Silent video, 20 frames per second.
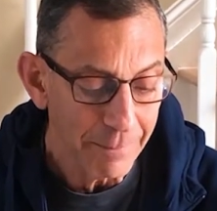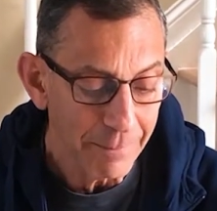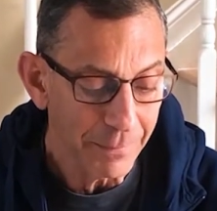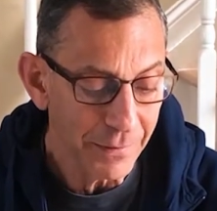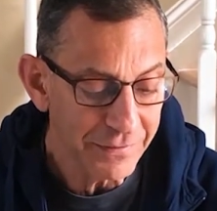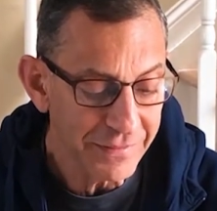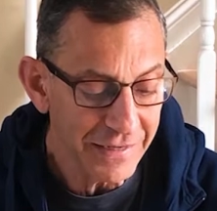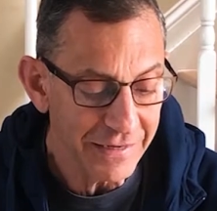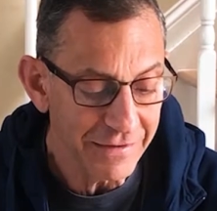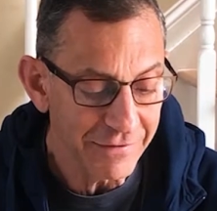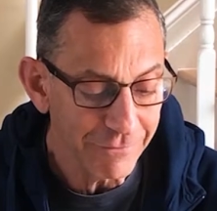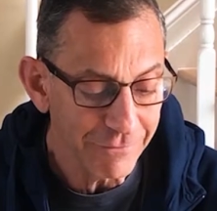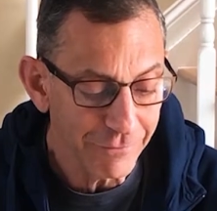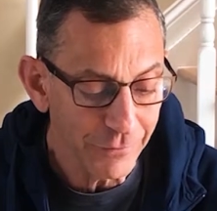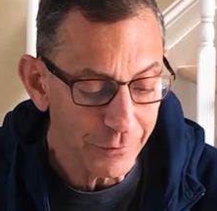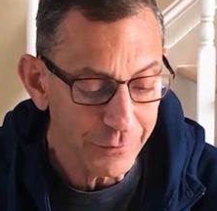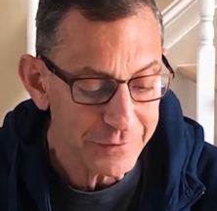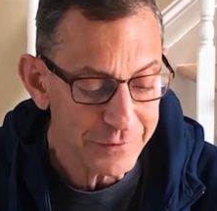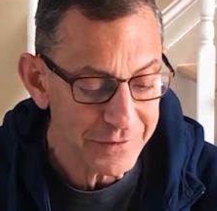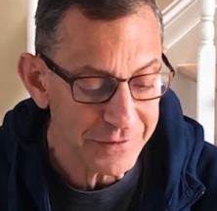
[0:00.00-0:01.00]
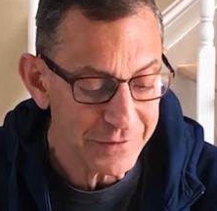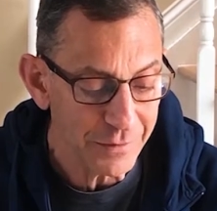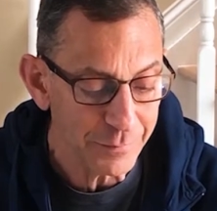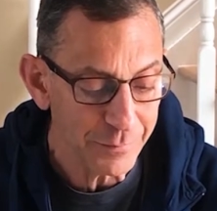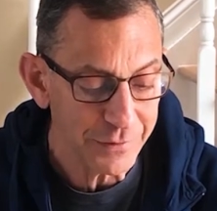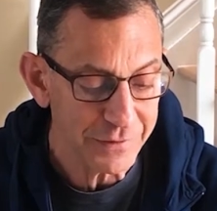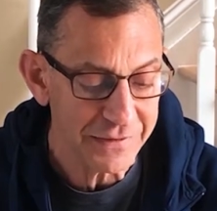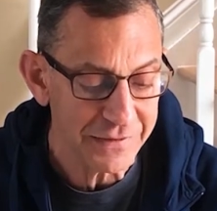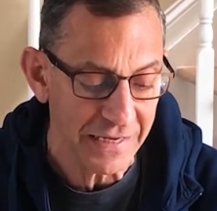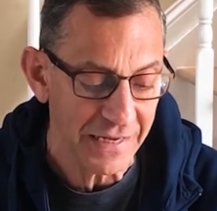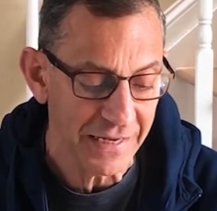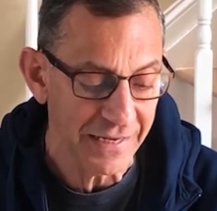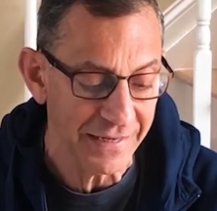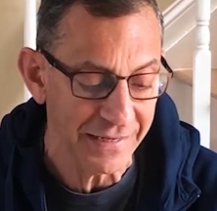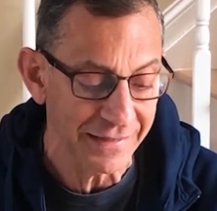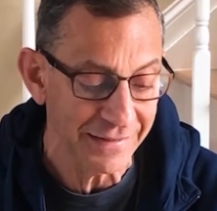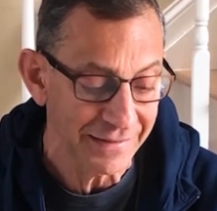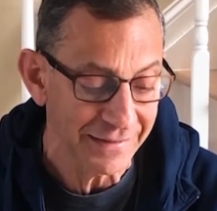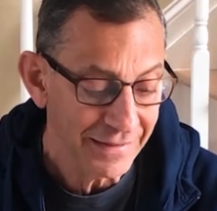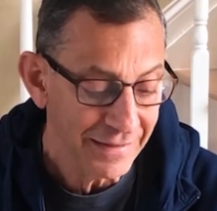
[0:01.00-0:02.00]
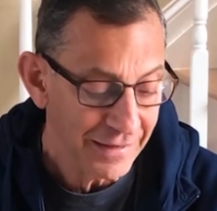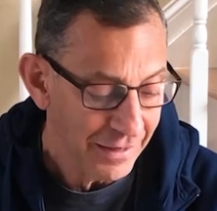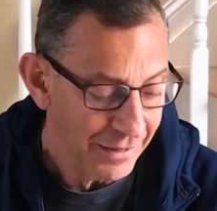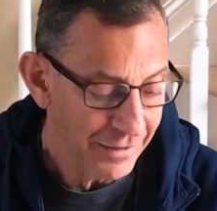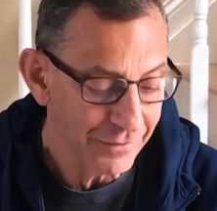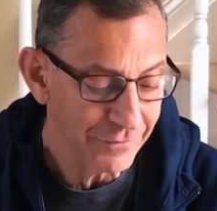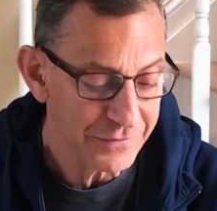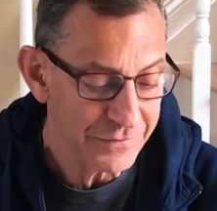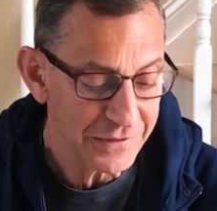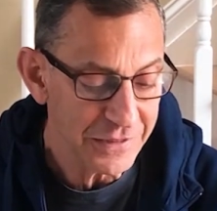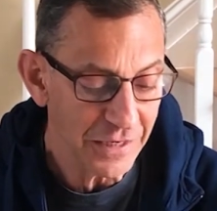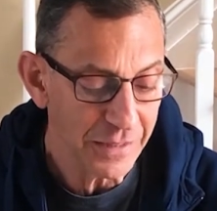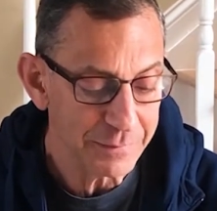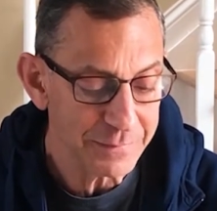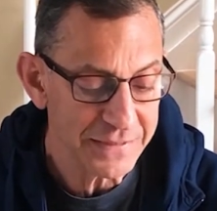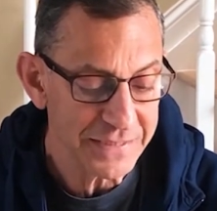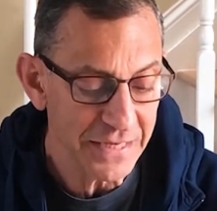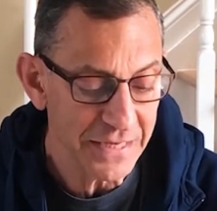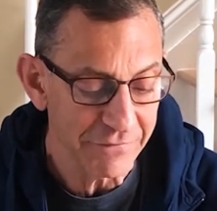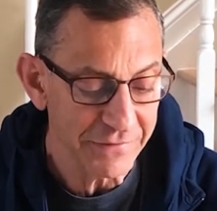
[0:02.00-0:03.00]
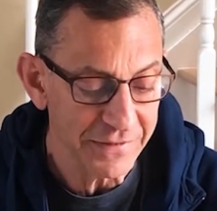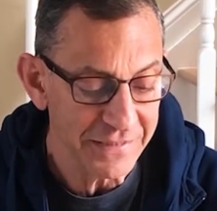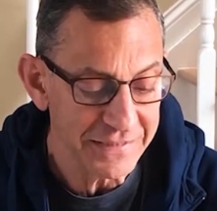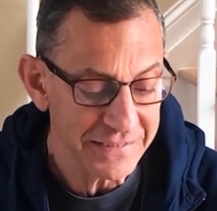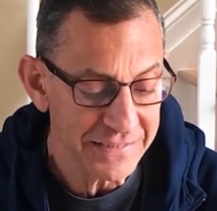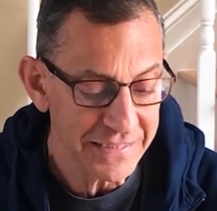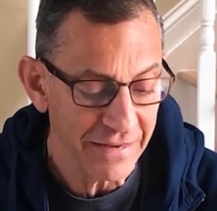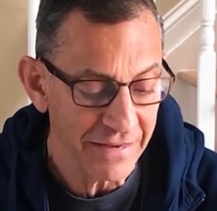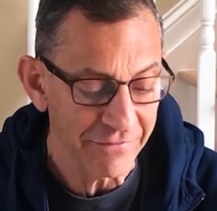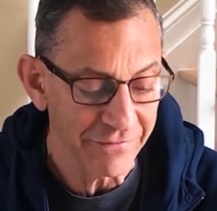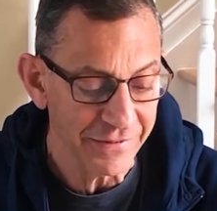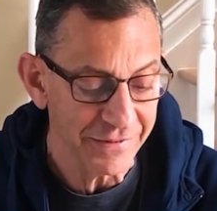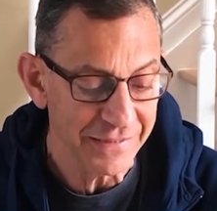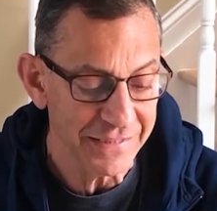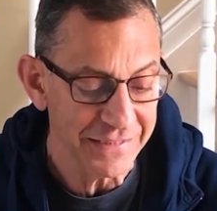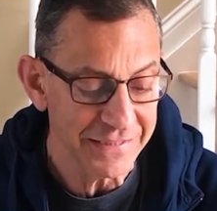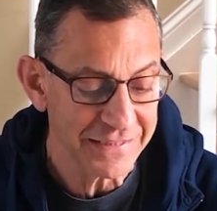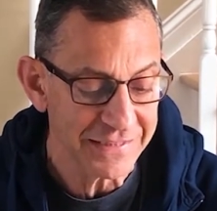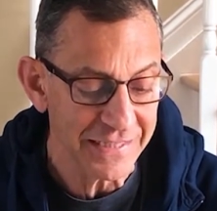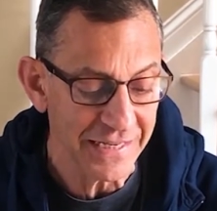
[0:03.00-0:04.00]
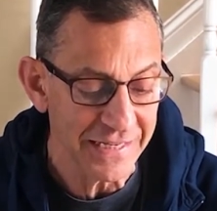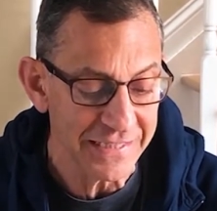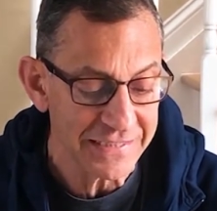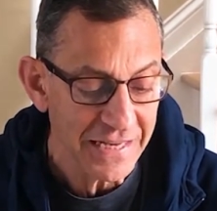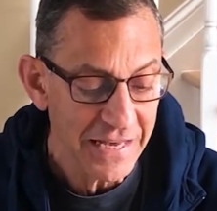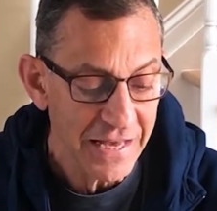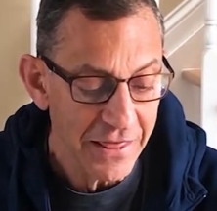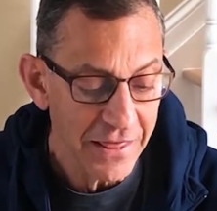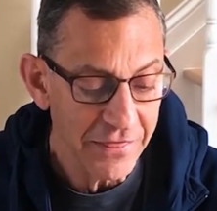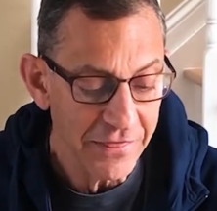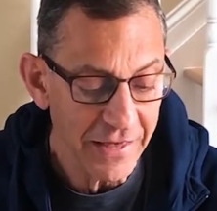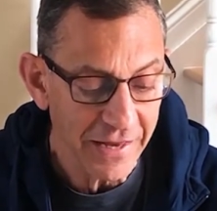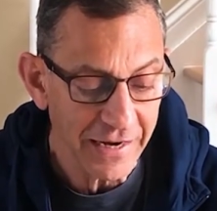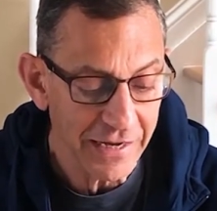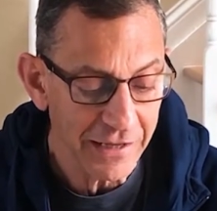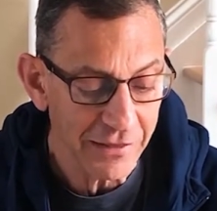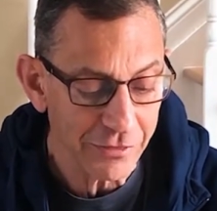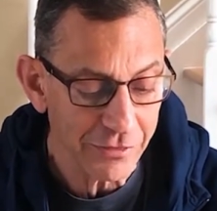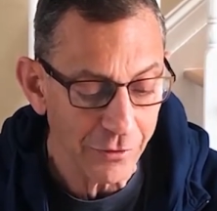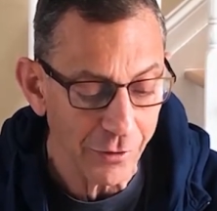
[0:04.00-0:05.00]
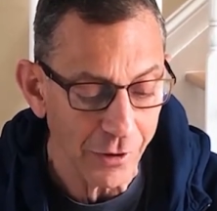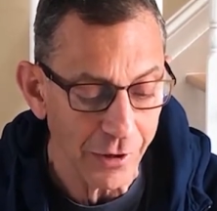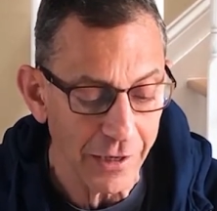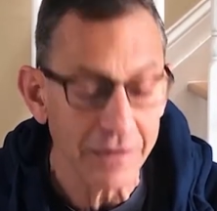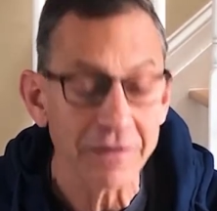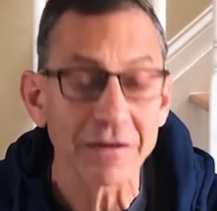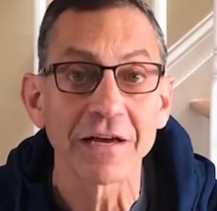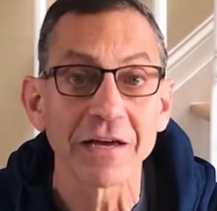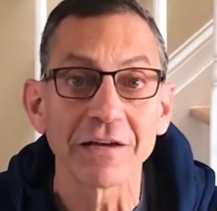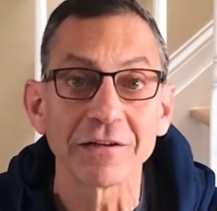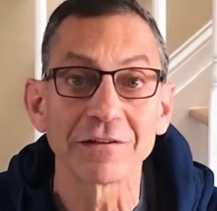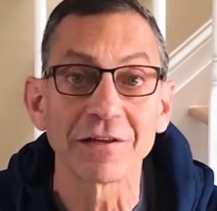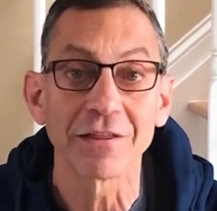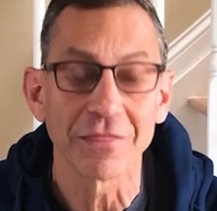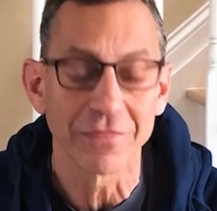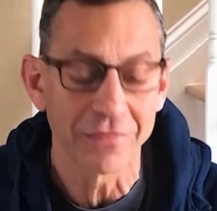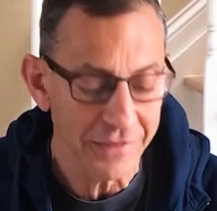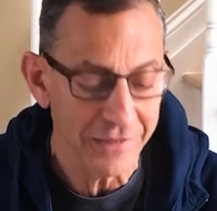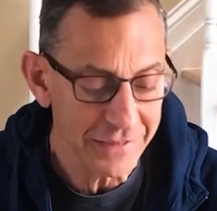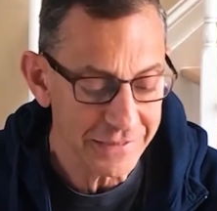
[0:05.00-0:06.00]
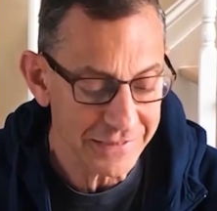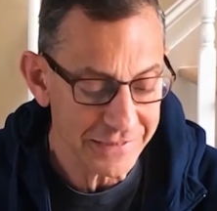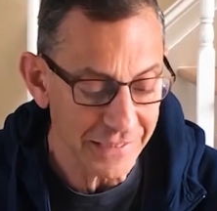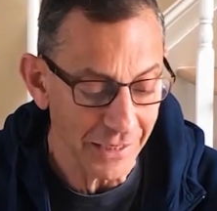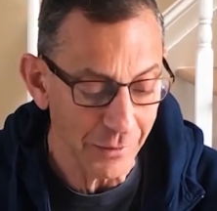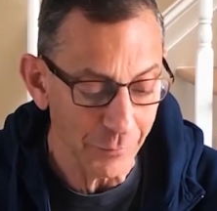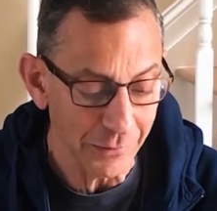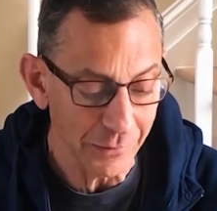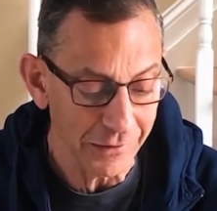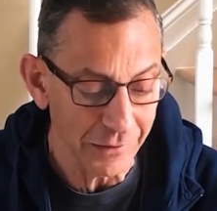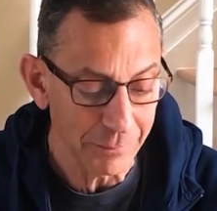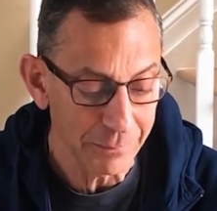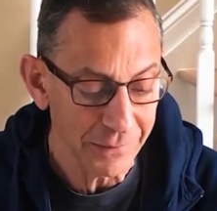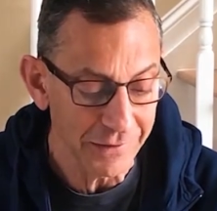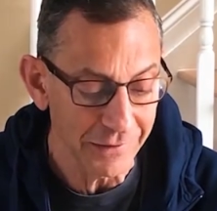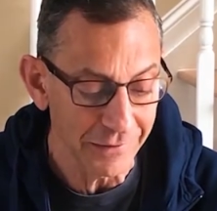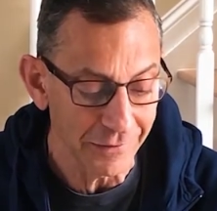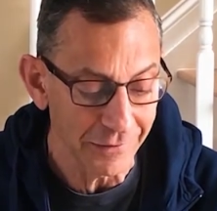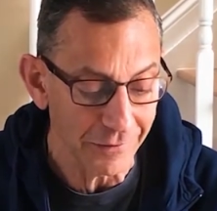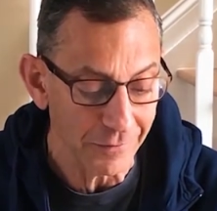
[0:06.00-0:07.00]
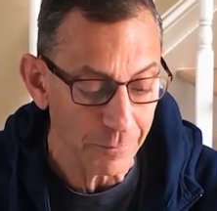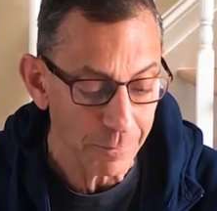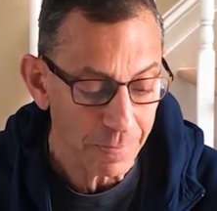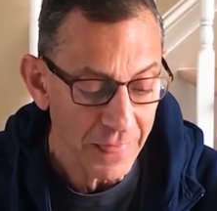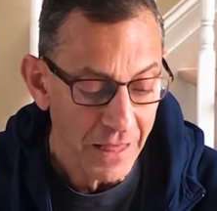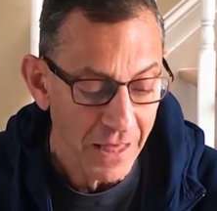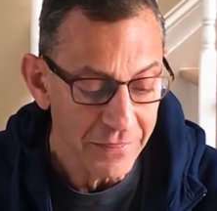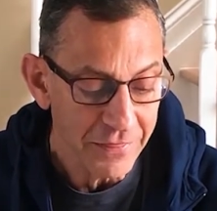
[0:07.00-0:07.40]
But then in verse number ten of Psalm seventy-seven, he says, "Then I thought, to this I will appeal.